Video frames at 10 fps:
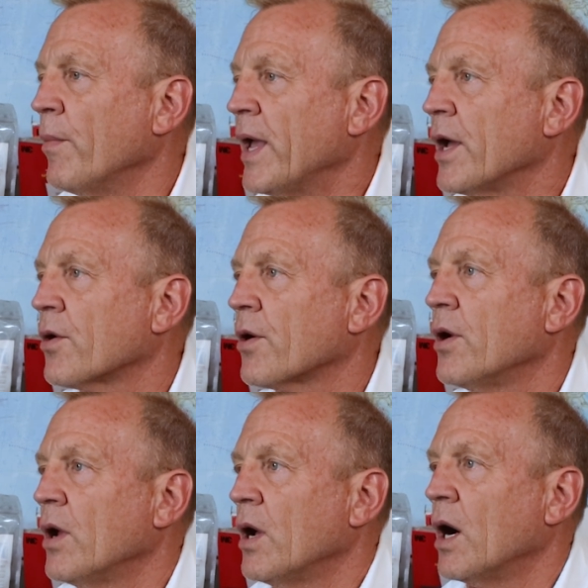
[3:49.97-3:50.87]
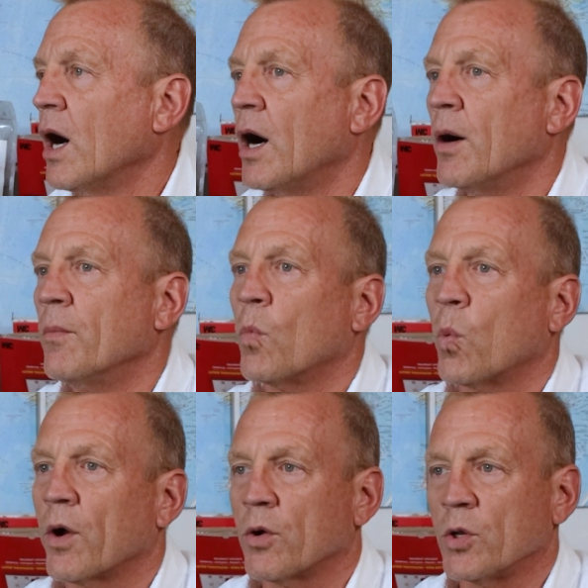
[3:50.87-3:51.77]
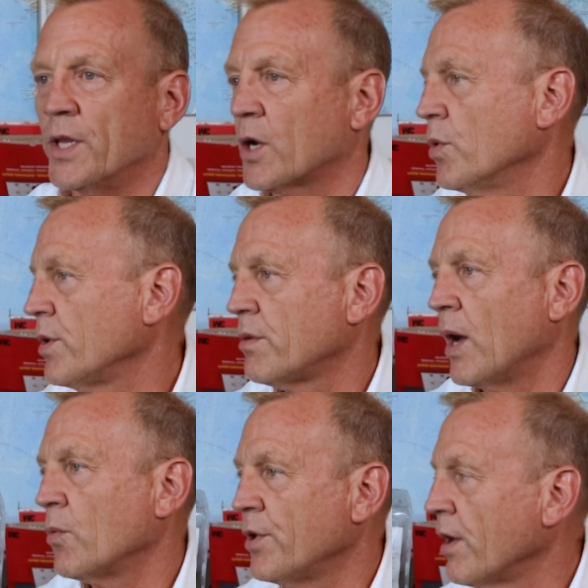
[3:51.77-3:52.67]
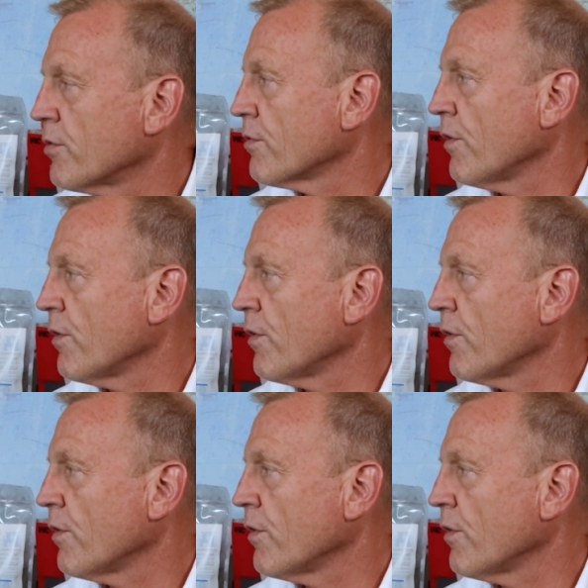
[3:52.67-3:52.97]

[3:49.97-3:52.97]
manner, where liquid, that would never